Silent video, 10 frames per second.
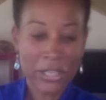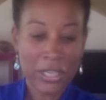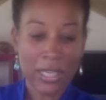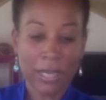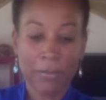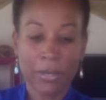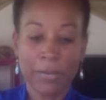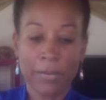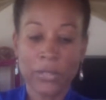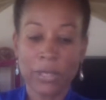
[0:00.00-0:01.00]
She
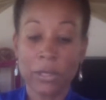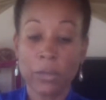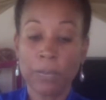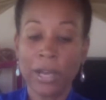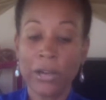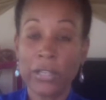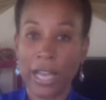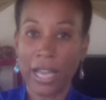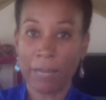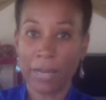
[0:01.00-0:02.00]
promotes a new
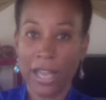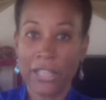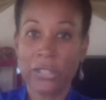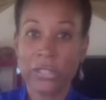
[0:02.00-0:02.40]
paradigm, a